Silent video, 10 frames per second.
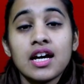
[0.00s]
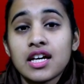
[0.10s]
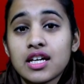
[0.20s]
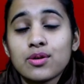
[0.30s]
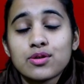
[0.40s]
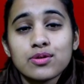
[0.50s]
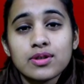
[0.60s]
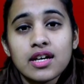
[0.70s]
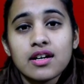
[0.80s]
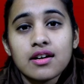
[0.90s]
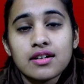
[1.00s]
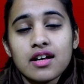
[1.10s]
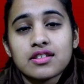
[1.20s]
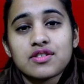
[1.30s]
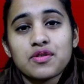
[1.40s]
he used to take our
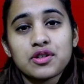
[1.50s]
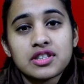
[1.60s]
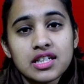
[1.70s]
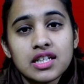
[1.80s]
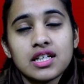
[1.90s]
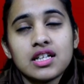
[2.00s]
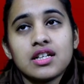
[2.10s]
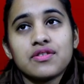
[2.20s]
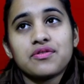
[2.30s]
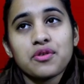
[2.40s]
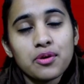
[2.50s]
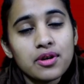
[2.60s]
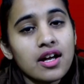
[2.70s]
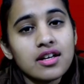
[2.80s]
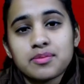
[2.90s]
classes for three, four
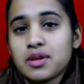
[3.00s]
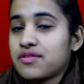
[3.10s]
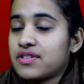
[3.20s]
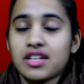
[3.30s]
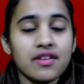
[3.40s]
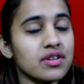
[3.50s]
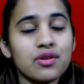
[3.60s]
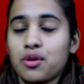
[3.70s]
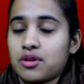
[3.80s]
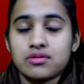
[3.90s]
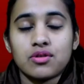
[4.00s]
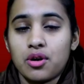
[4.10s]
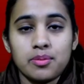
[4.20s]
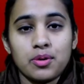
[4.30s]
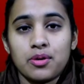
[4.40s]
hours, but we never got,
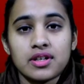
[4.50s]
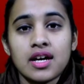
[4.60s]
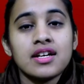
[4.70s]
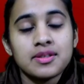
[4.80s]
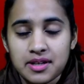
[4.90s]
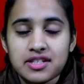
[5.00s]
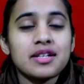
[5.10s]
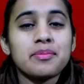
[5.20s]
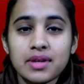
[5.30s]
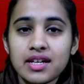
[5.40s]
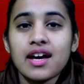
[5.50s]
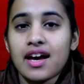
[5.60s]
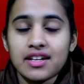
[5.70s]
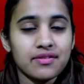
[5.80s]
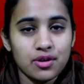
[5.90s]
got bored. Especially me,
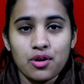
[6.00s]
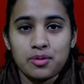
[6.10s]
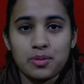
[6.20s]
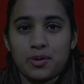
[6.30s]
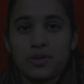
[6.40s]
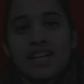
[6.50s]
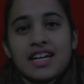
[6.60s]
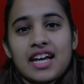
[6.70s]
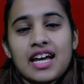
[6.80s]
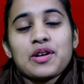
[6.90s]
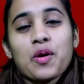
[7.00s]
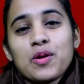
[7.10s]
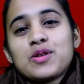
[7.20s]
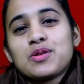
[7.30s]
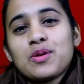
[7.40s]
I never got bored. And
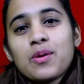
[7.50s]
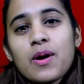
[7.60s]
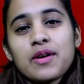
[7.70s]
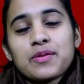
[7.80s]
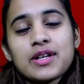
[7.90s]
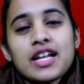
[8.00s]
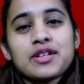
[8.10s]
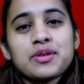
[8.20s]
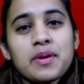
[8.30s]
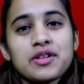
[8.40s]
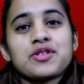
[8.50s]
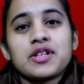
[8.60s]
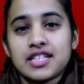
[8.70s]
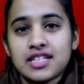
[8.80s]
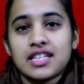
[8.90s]
also I would like to
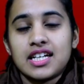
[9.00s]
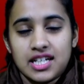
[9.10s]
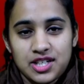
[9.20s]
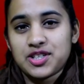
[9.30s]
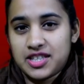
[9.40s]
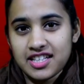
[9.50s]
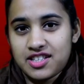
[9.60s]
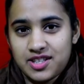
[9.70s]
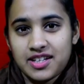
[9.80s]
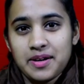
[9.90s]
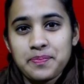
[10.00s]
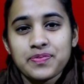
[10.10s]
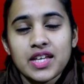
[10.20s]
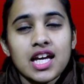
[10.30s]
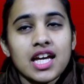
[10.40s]
mention uh, Shipit sir.
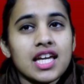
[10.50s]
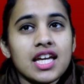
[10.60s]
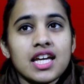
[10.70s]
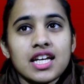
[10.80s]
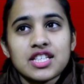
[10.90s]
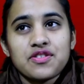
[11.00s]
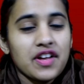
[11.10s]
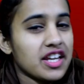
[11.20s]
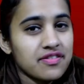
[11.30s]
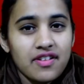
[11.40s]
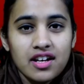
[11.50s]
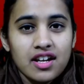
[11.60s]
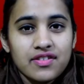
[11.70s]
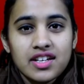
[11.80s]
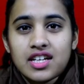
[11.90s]
He is very fun
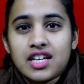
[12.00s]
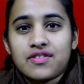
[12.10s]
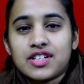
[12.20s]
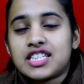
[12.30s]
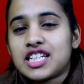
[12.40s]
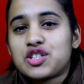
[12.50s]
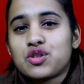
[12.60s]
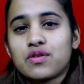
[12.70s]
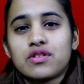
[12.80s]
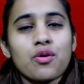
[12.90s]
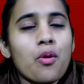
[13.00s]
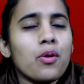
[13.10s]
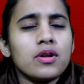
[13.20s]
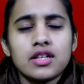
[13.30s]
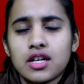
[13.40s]
loving. He will teach you the,
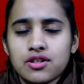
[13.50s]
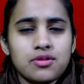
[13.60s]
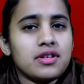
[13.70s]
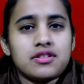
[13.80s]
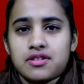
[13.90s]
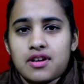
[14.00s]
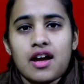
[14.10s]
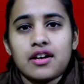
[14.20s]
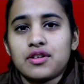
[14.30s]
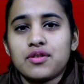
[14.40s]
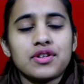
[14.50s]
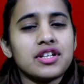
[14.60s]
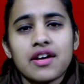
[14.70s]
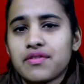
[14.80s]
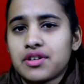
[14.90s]
all the interest and you will
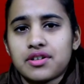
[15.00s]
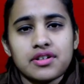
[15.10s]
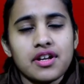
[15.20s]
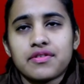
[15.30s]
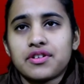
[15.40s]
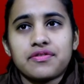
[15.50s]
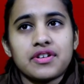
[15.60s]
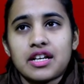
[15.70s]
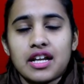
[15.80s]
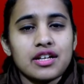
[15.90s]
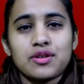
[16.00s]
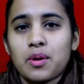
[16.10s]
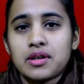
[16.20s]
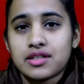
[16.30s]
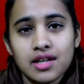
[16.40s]
never, never feel like you
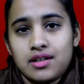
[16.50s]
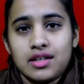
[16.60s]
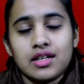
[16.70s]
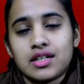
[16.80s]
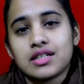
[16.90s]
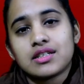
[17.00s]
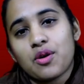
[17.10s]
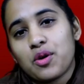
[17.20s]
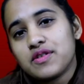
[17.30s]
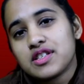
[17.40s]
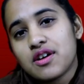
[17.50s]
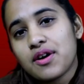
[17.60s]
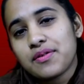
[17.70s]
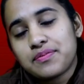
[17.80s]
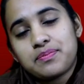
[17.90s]
are studying. It is always
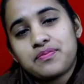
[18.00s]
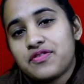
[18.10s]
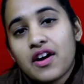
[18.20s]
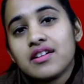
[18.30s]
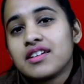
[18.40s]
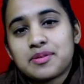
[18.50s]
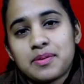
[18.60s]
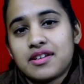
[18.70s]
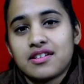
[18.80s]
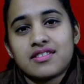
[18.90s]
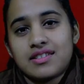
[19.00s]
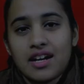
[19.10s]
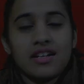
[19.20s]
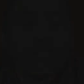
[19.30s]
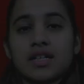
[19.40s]
a fun experience
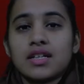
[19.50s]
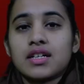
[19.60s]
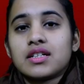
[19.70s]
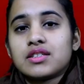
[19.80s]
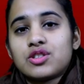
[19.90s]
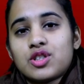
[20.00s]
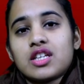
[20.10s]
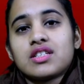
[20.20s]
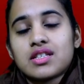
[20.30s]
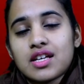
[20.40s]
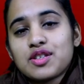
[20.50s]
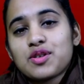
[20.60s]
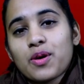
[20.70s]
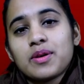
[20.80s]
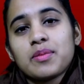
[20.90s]
studying. Uh, the changes I
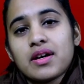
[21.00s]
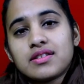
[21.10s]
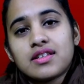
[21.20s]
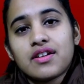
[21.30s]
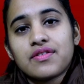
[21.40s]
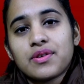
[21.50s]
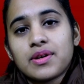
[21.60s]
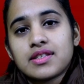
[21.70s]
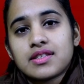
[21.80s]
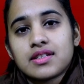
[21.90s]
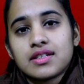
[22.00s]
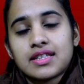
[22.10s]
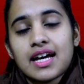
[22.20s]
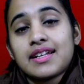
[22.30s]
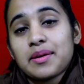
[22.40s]
saw in myself was uh,
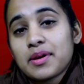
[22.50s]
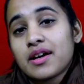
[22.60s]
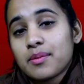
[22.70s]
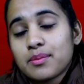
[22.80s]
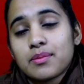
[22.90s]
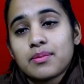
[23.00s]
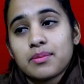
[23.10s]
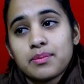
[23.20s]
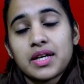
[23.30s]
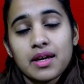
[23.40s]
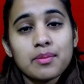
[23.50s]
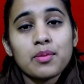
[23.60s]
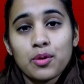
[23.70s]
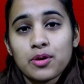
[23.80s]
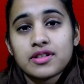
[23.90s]
that I became, became
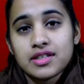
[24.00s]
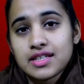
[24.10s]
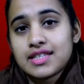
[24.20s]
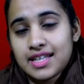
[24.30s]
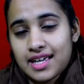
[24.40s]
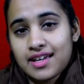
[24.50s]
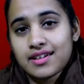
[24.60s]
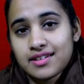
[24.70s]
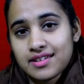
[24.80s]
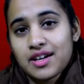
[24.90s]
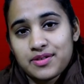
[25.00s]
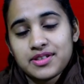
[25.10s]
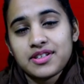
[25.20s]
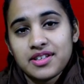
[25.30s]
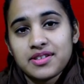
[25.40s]
more sincere. That was
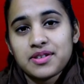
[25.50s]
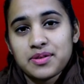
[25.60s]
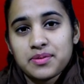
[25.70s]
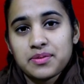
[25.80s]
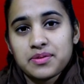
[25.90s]
the reason